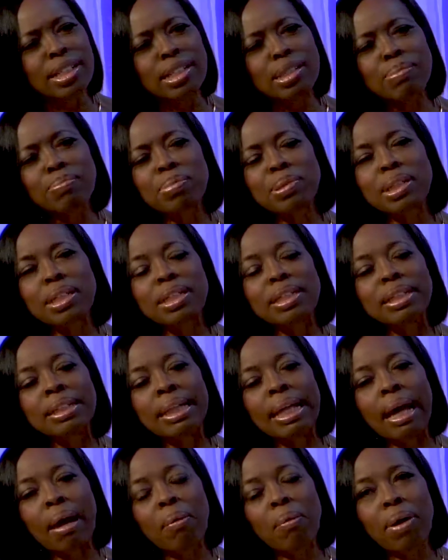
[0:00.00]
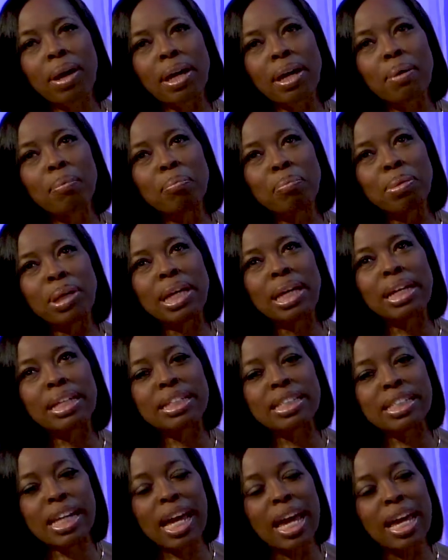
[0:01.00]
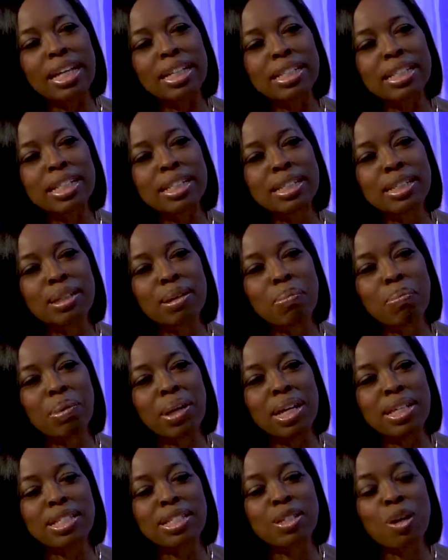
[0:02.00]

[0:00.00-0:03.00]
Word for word: Let's put it that way a big change that took place.